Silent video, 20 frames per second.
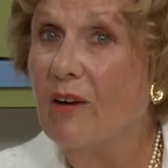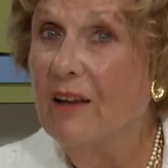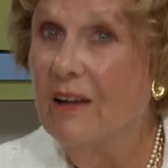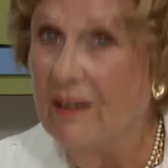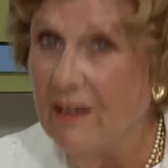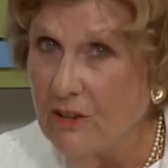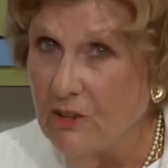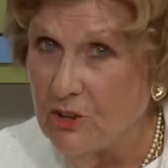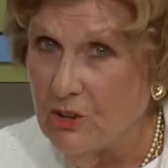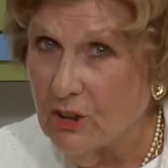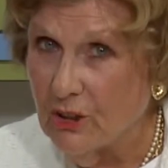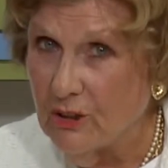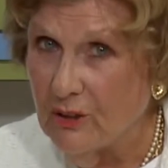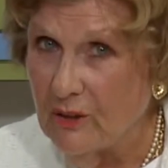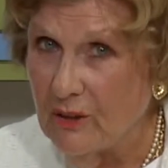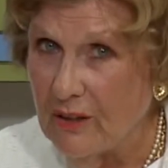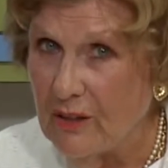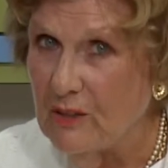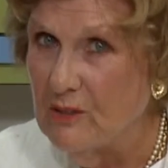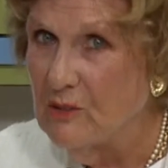kitchen
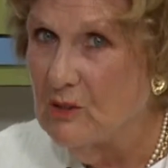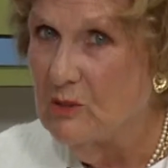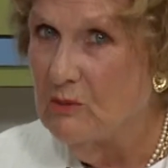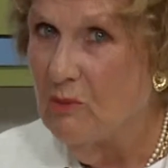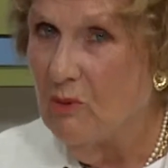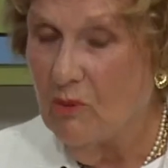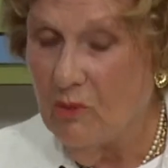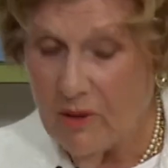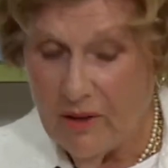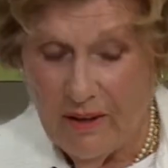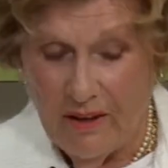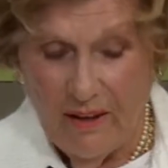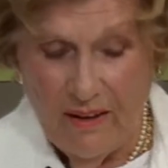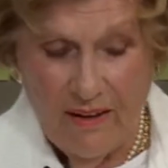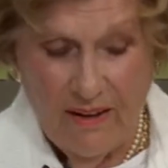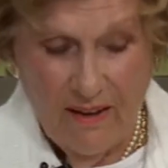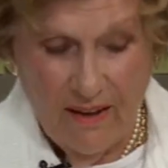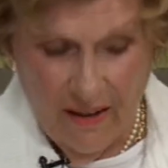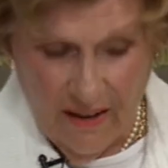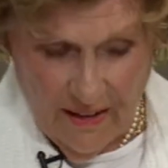is Marie
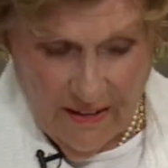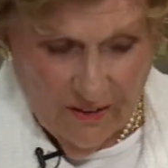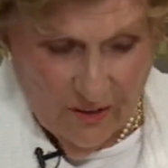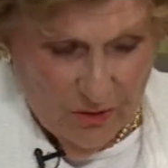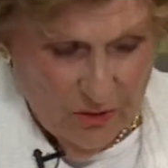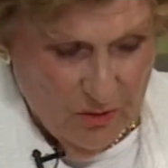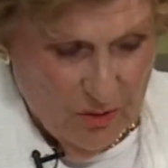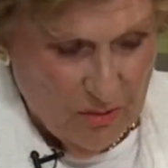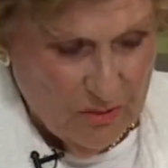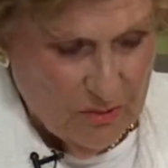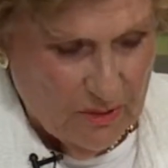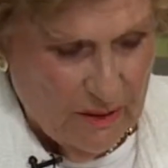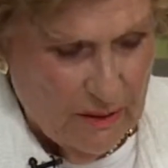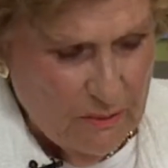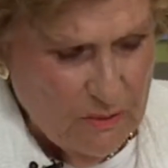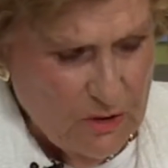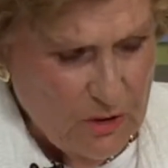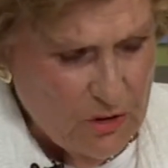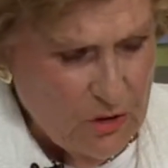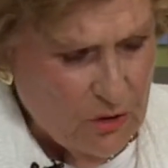Hegler from
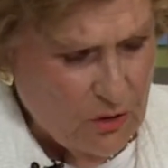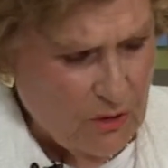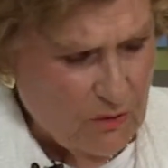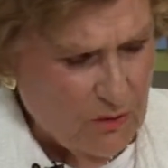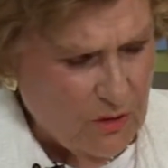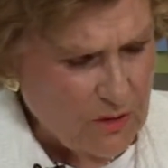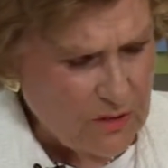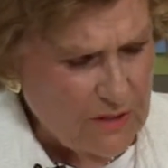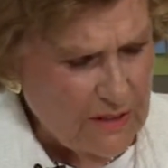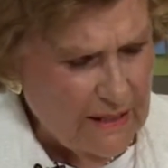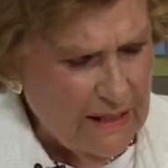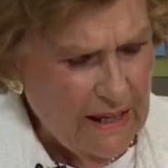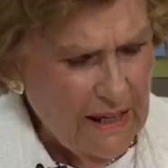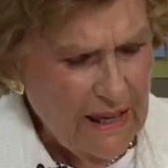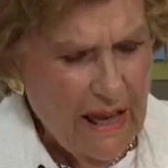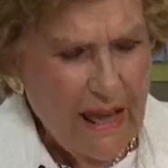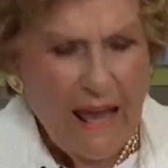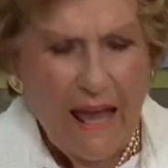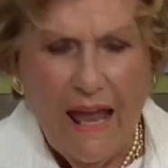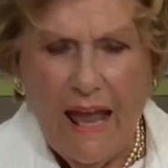Clemson University.
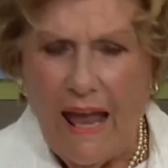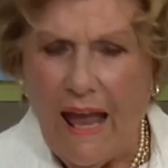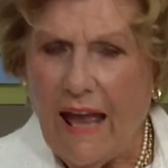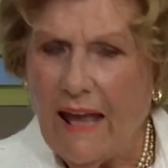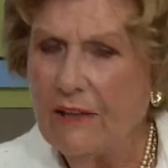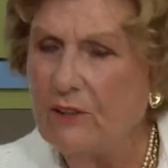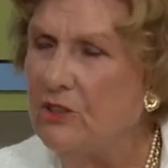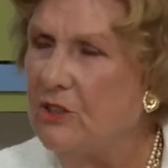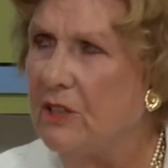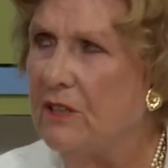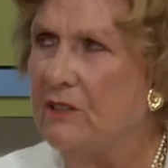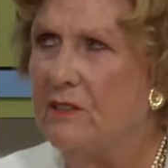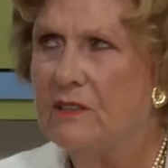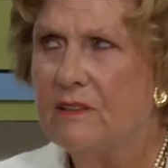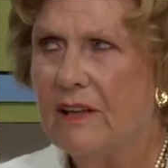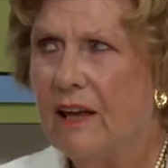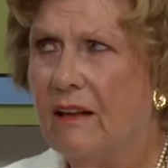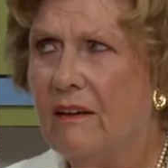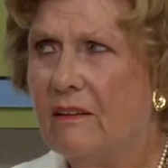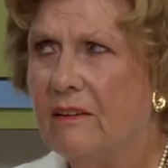She's
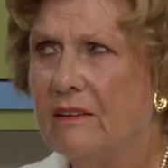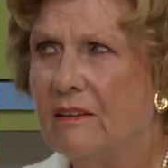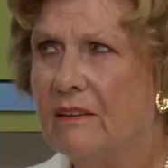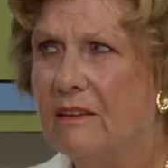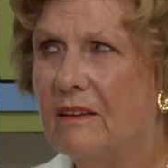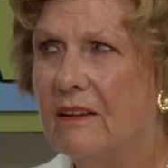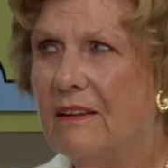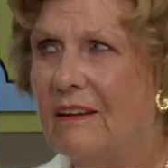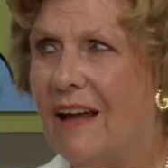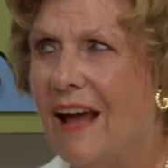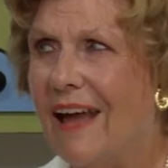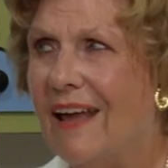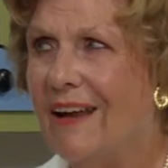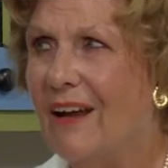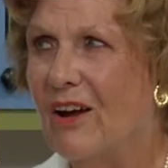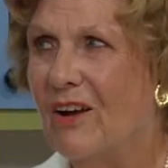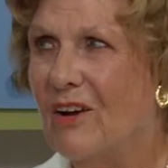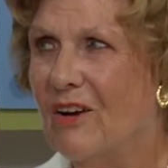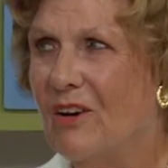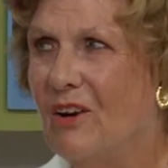talented and a
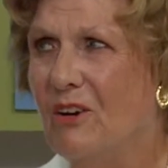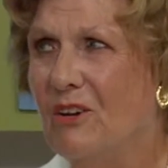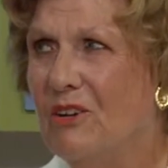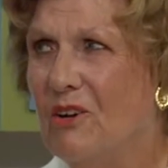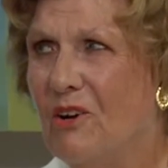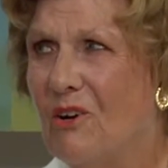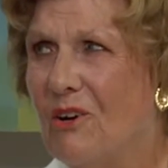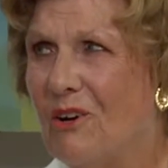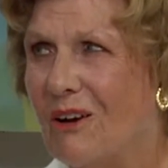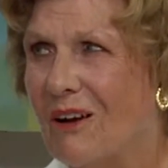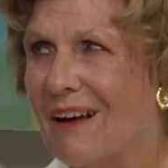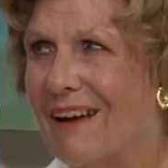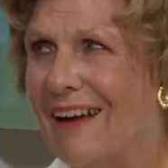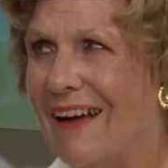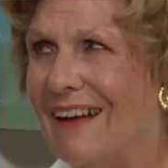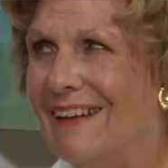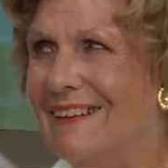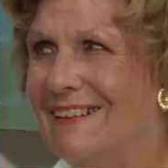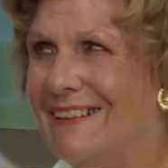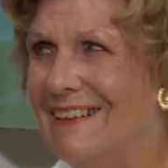good cook.
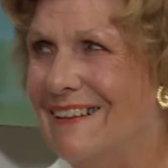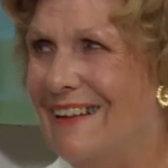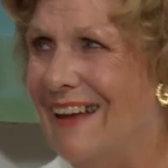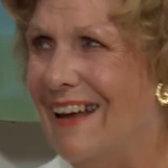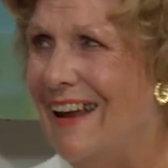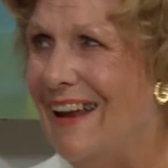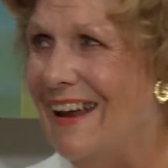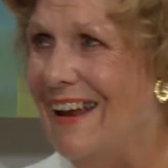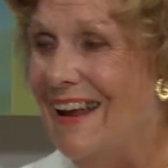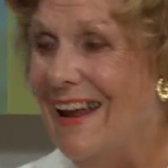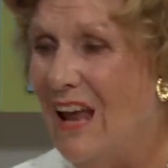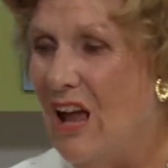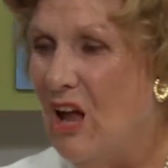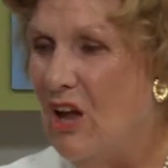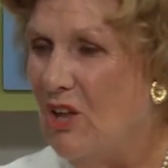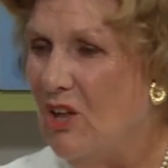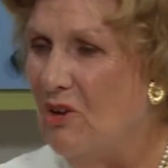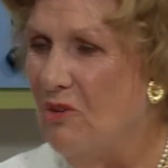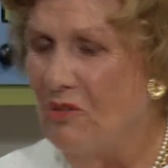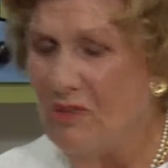And today
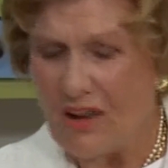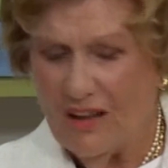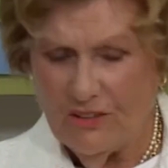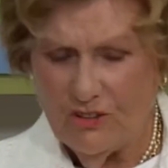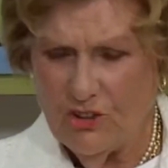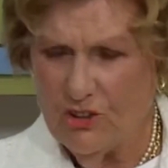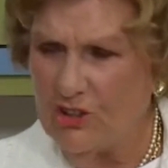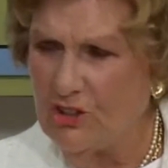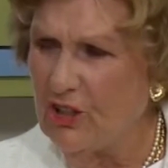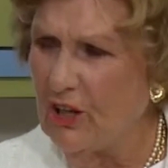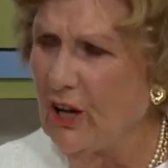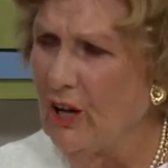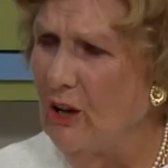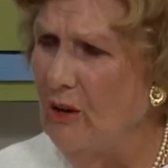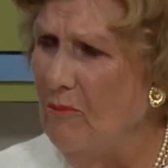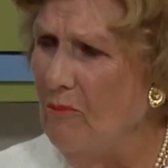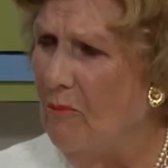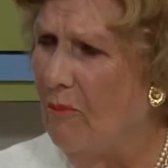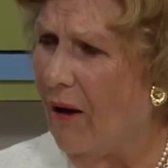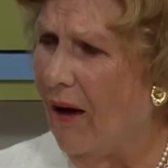you've got
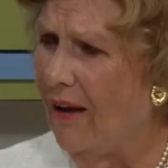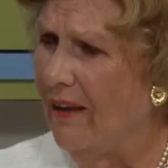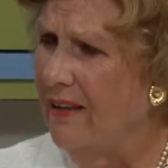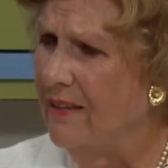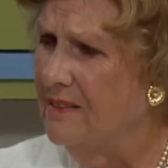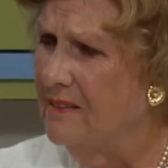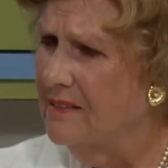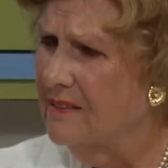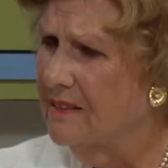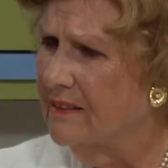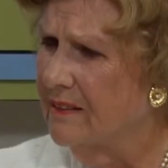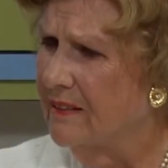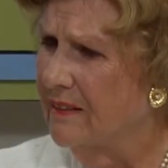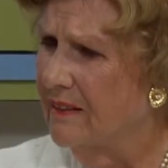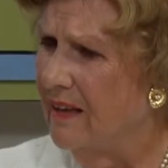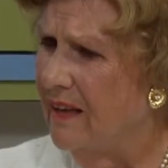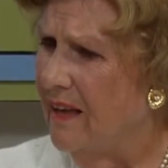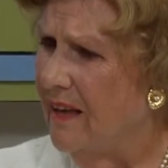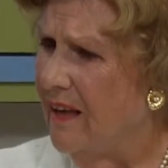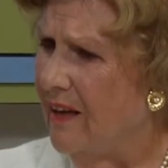chicken bites
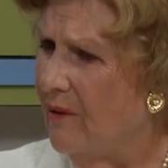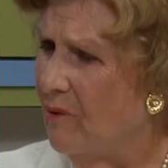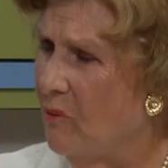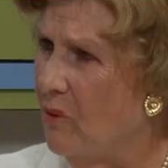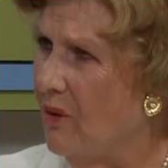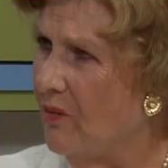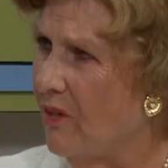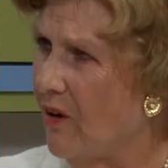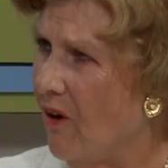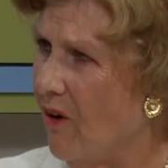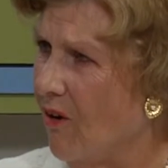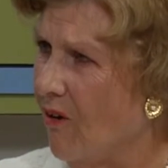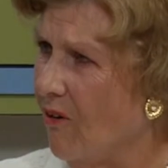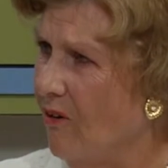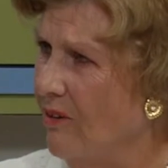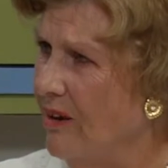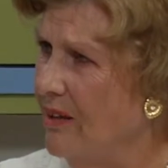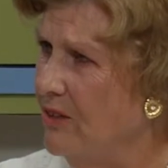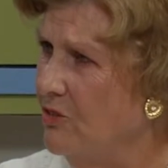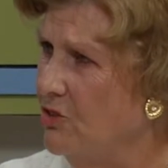with
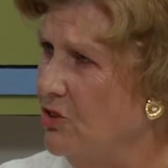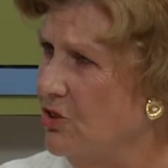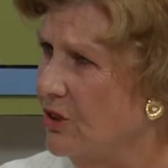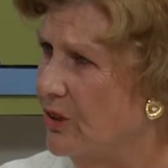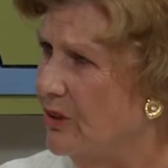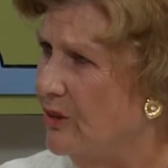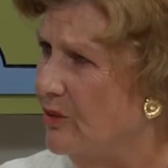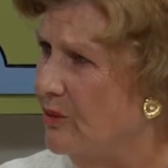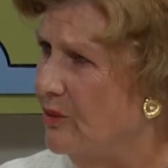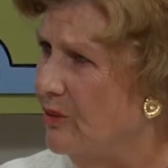orange and